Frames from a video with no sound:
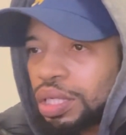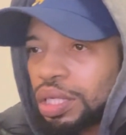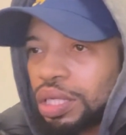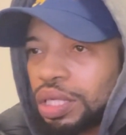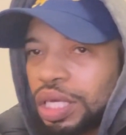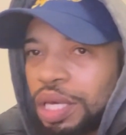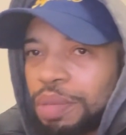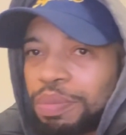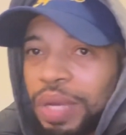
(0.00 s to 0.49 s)

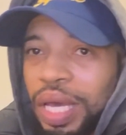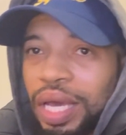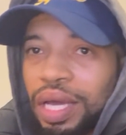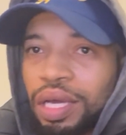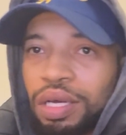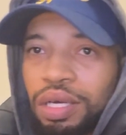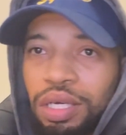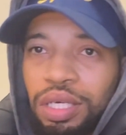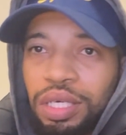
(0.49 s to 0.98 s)
get
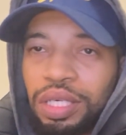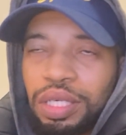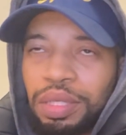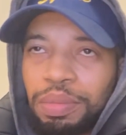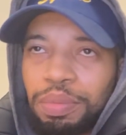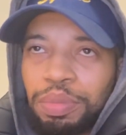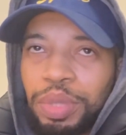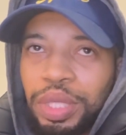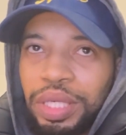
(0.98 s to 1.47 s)
back
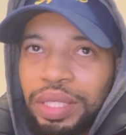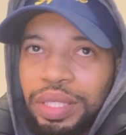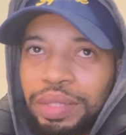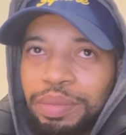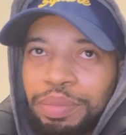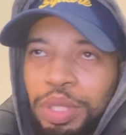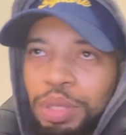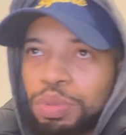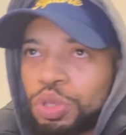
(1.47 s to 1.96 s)
good,
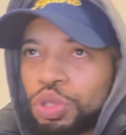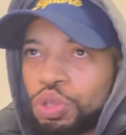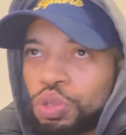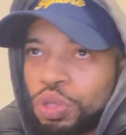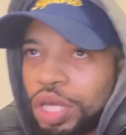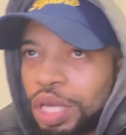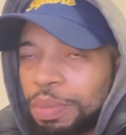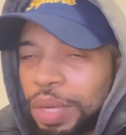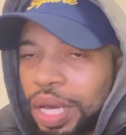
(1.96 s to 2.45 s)
but people do
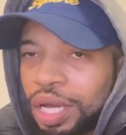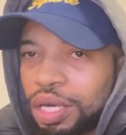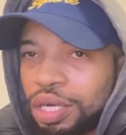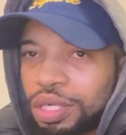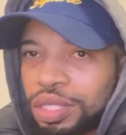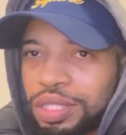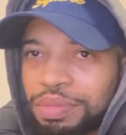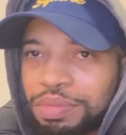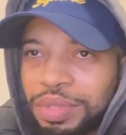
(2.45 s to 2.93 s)
get back
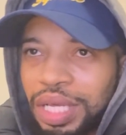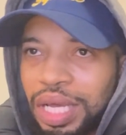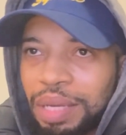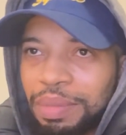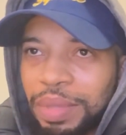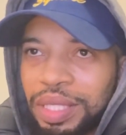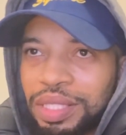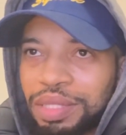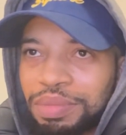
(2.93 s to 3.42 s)
good
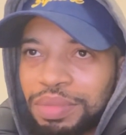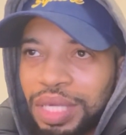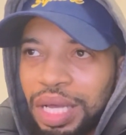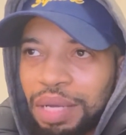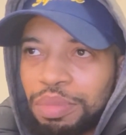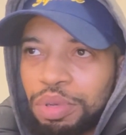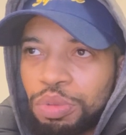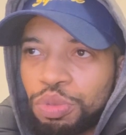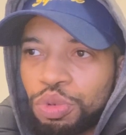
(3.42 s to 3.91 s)
sometimes. Like,
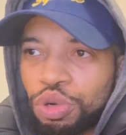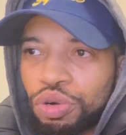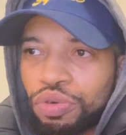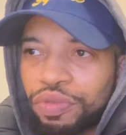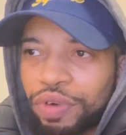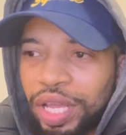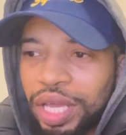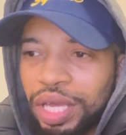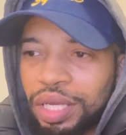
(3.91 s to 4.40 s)
sometimes people will
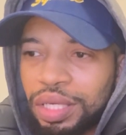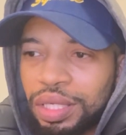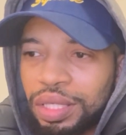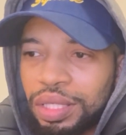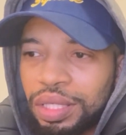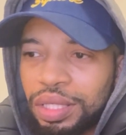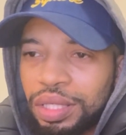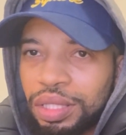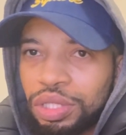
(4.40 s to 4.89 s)
rant,
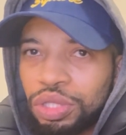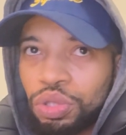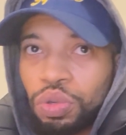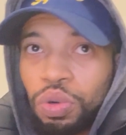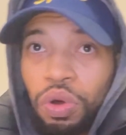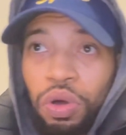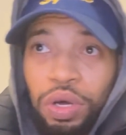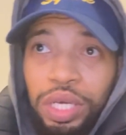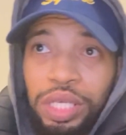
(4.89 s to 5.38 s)

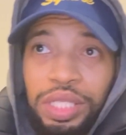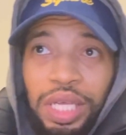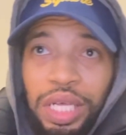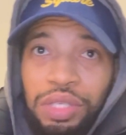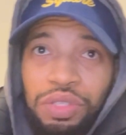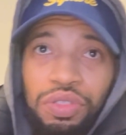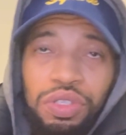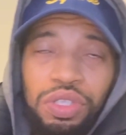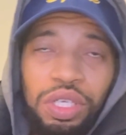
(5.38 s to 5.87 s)
do all this
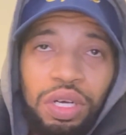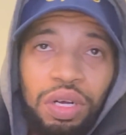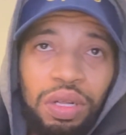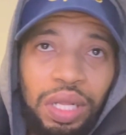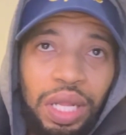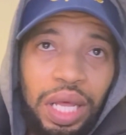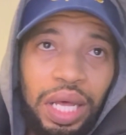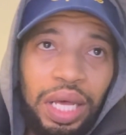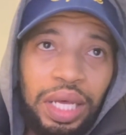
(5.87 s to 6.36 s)
extra shit
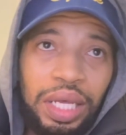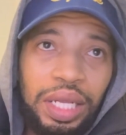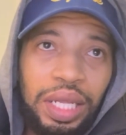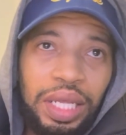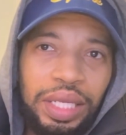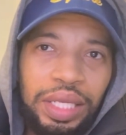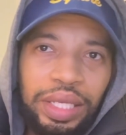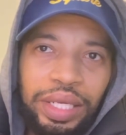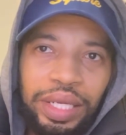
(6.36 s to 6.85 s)
online,
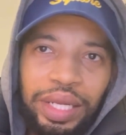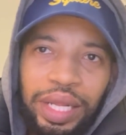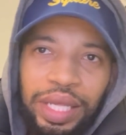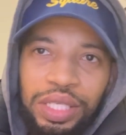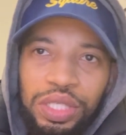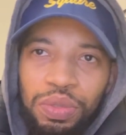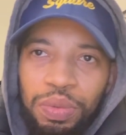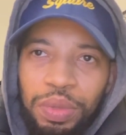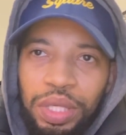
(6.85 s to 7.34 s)
and then the
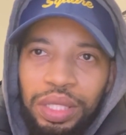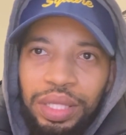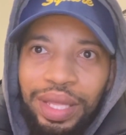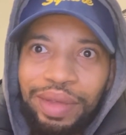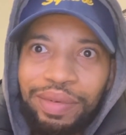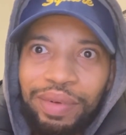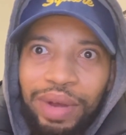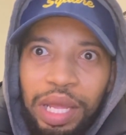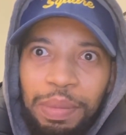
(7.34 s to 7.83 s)
next week, they
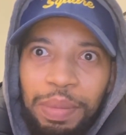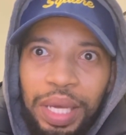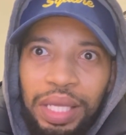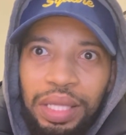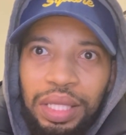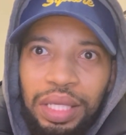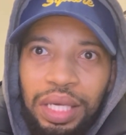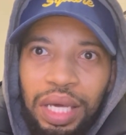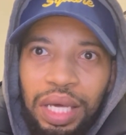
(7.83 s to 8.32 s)
right back
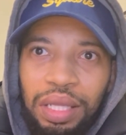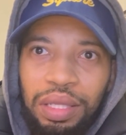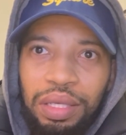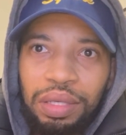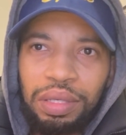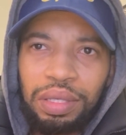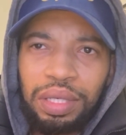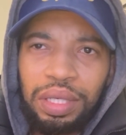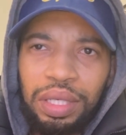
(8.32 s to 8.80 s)
together,
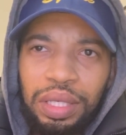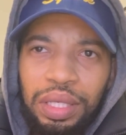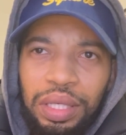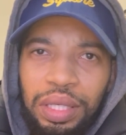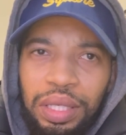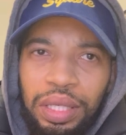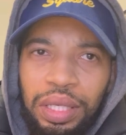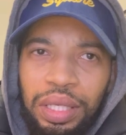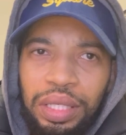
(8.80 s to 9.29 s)

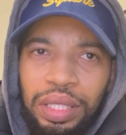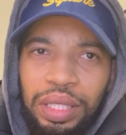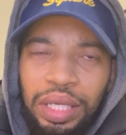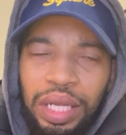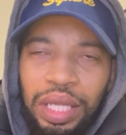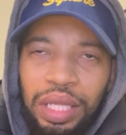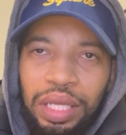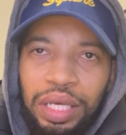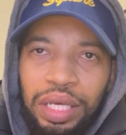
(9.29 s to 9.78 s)
and then
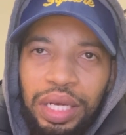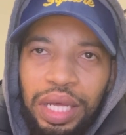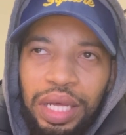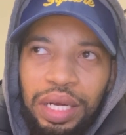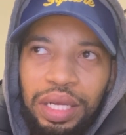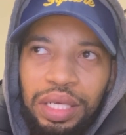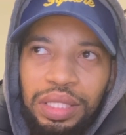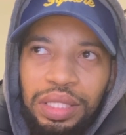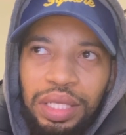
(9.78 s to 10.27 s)
they looking
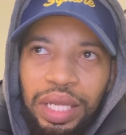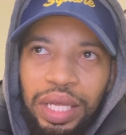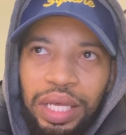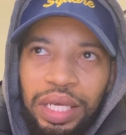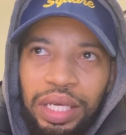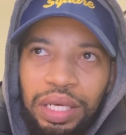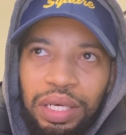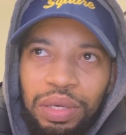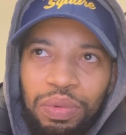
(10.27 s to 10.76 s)
at us
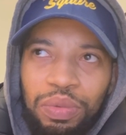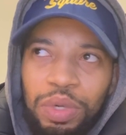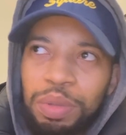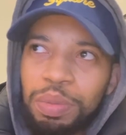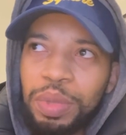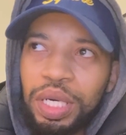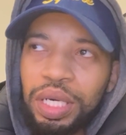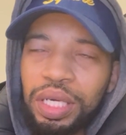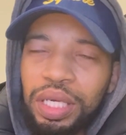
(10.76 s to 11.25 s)
like, we
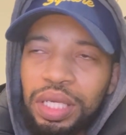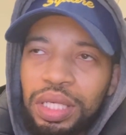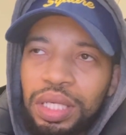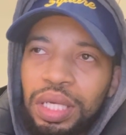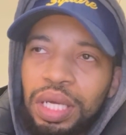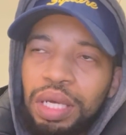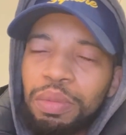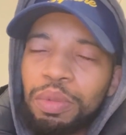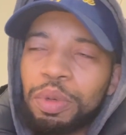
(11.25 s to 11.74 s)
bugging.
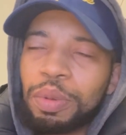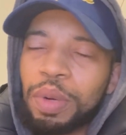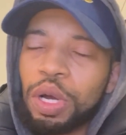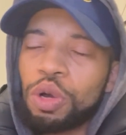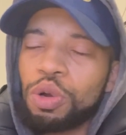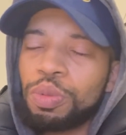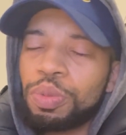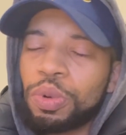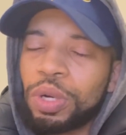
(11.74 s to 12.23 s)
But my
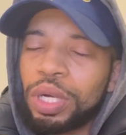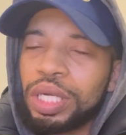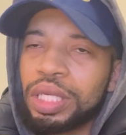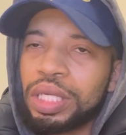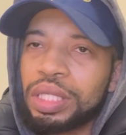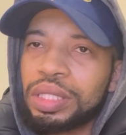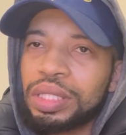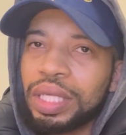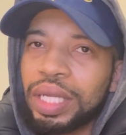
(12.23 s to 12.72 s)
whole point
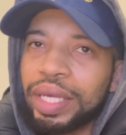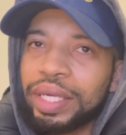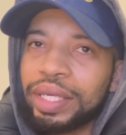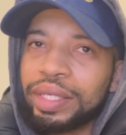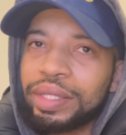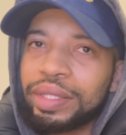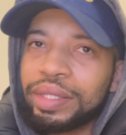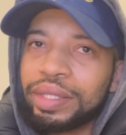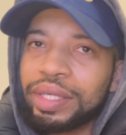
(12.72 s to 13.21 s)
is, like,
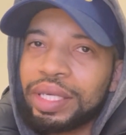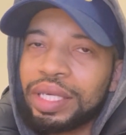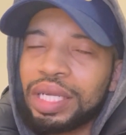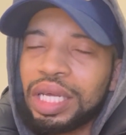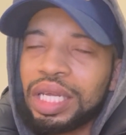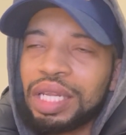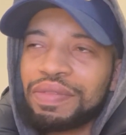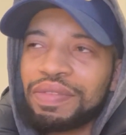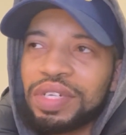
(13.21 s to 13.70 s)
it
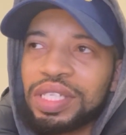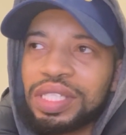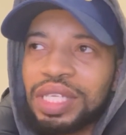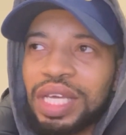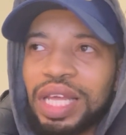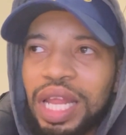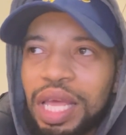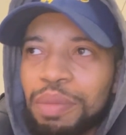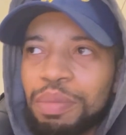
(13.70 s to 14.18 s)
ain't even to
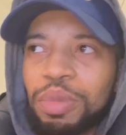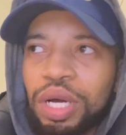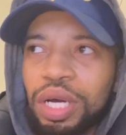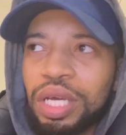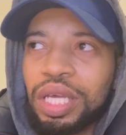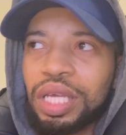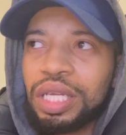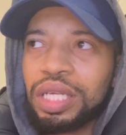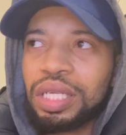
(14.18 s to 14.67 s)
say they
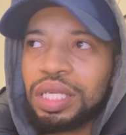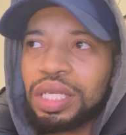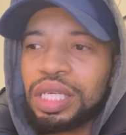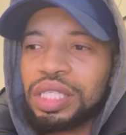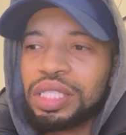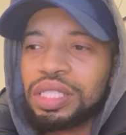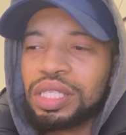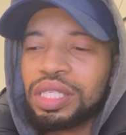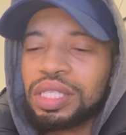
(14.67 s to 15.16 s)
bugging.
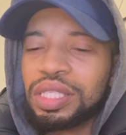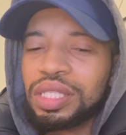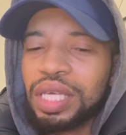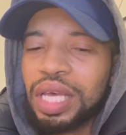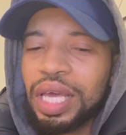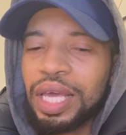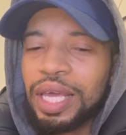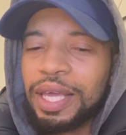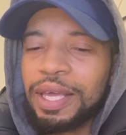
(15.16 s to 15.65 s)
It's to
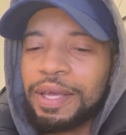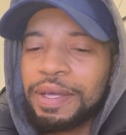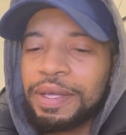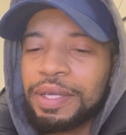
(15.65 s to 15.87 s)
say,